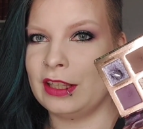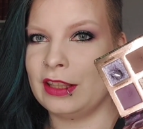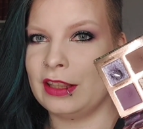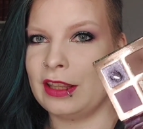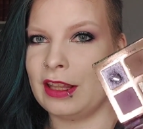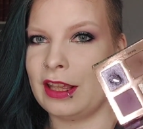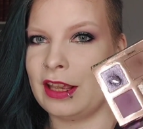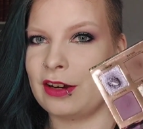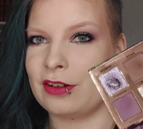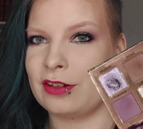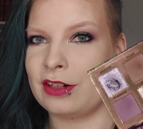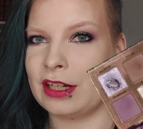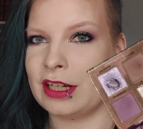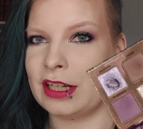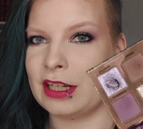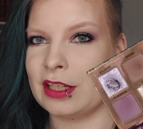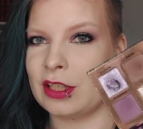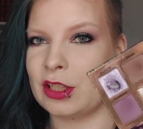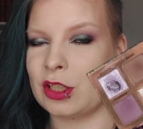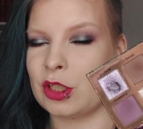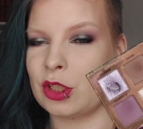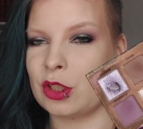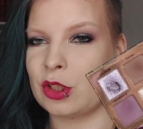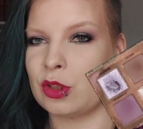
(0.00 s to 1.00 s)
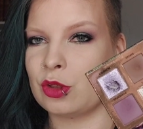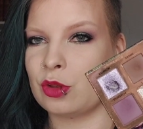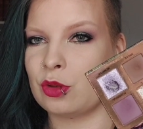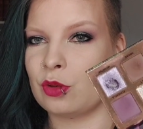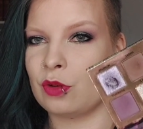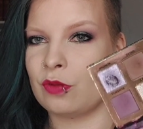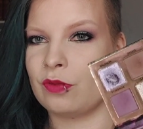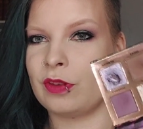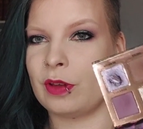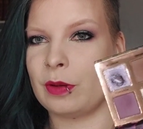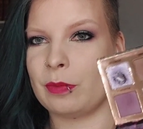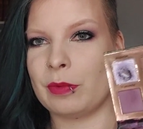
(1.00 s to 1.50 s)
There is 2
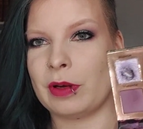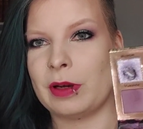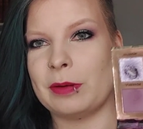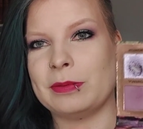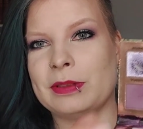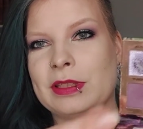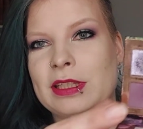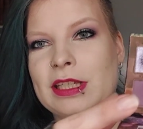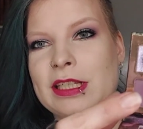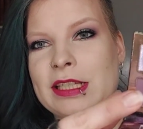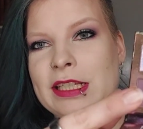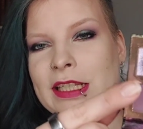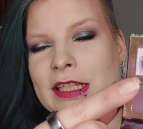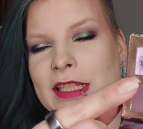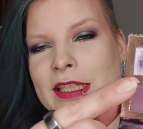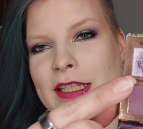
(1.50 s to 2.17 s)
of them. I mean, this